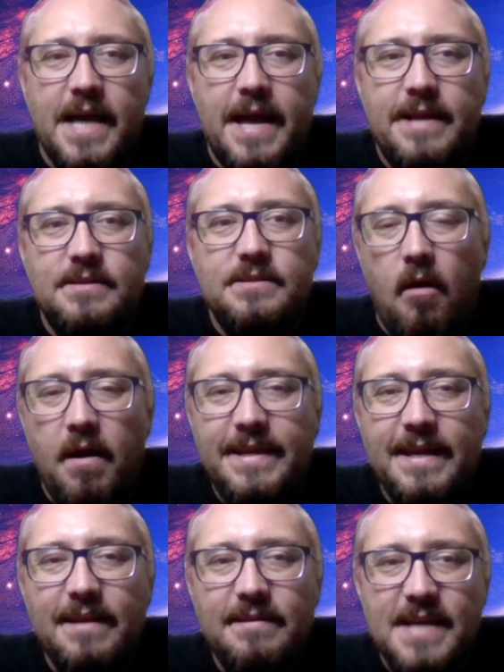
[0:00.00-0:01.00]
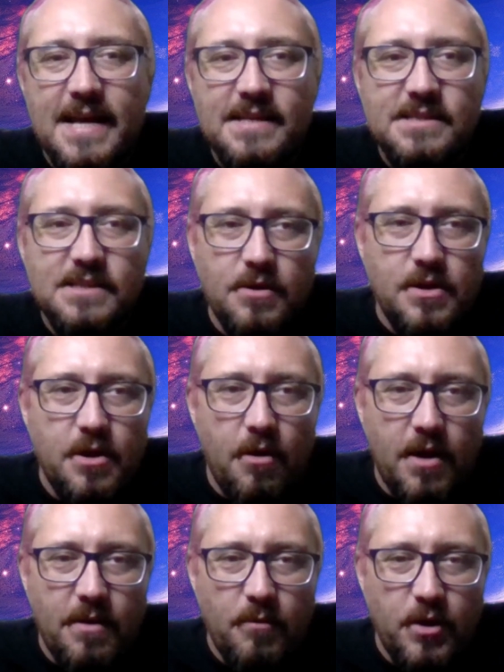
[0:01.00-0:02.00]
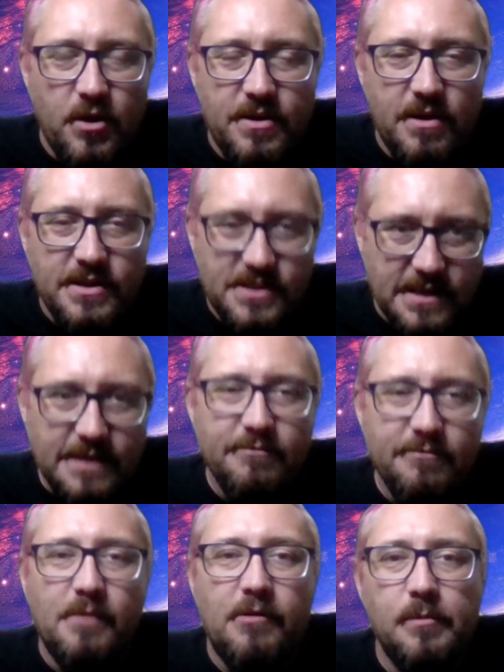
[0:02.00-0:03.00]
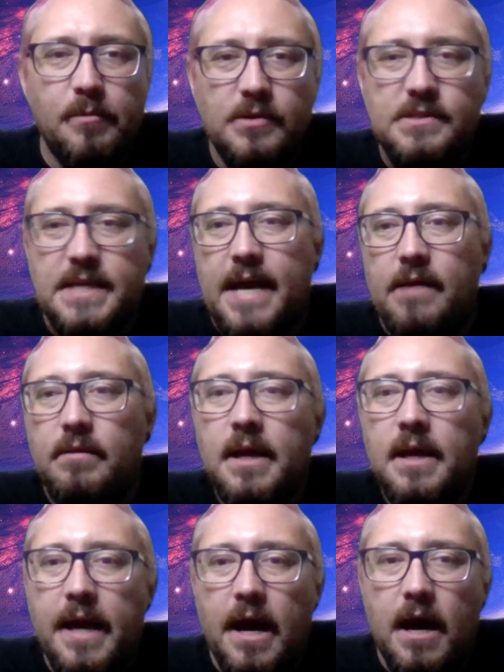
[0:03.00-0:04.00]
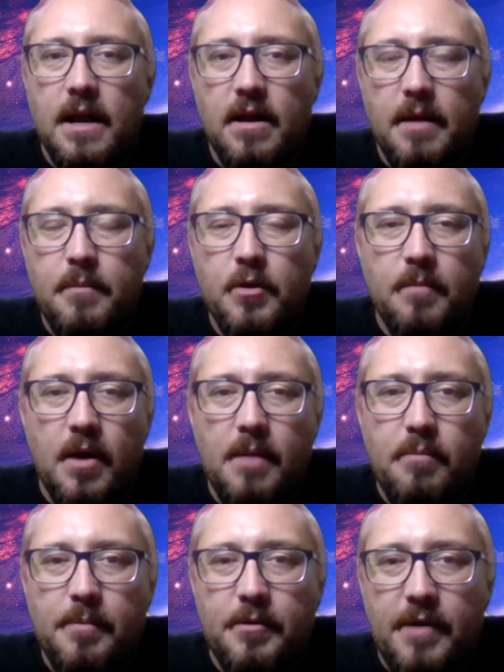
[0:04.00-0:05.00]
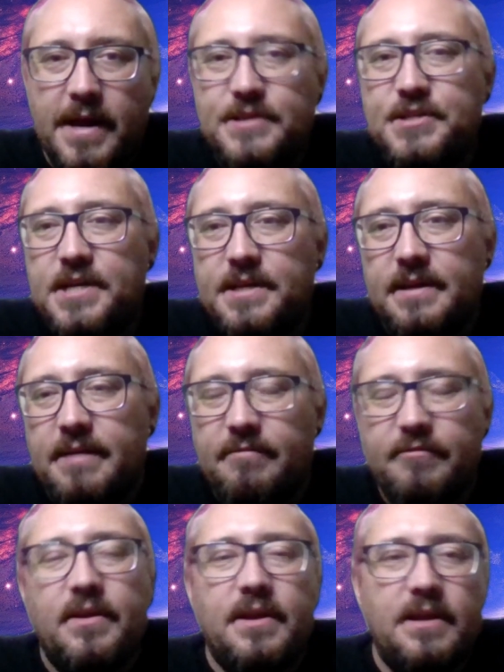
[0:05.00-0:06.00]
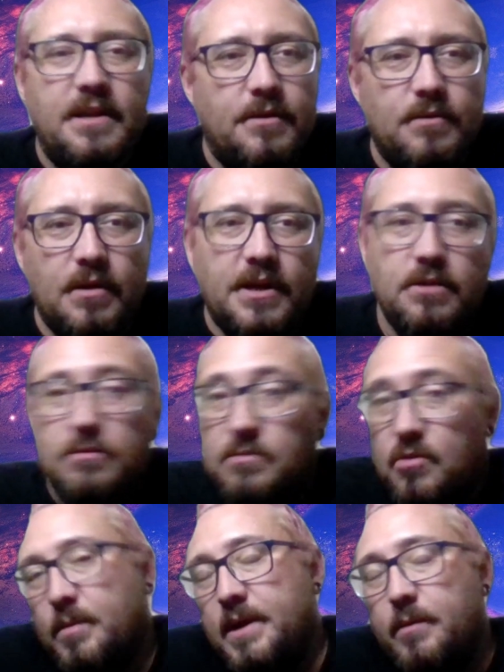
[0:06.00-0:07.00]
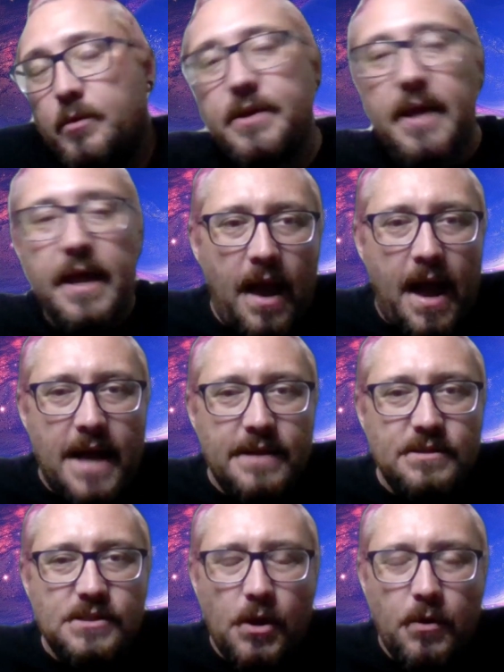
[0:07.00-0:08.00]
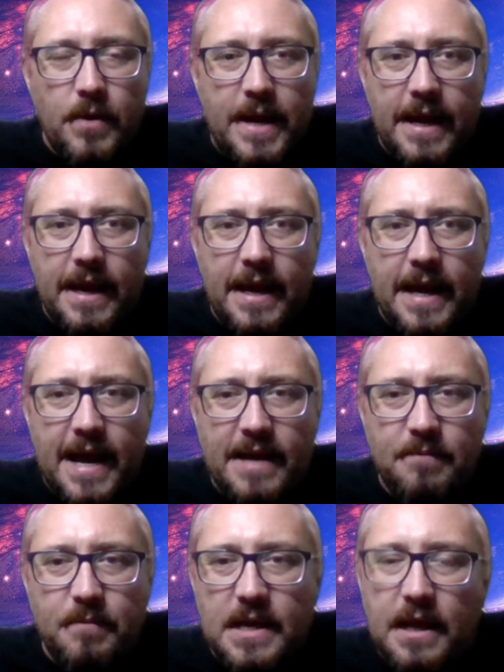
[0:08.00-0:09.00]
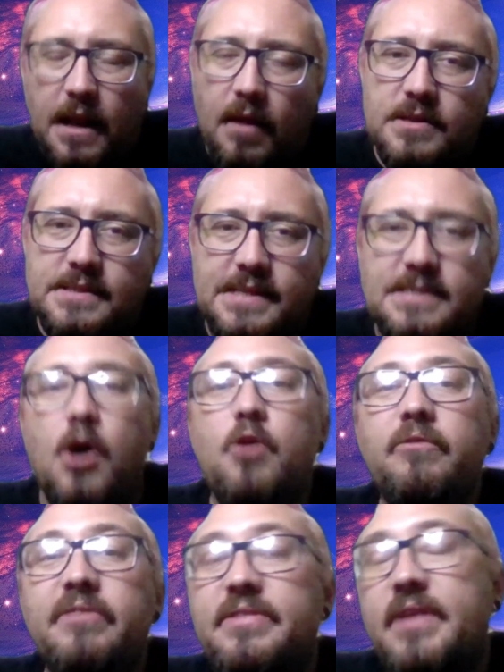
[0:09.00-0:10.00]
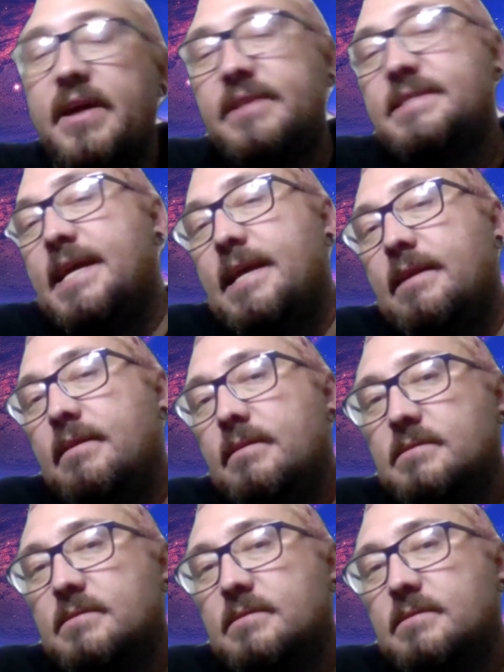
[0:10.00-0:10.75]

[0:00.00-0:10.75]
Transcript: And I did test, so, you know, when I signed up for my Roblox account and I put my proper age in and everything, you know, like you normally would. And so it had me classed as over 13.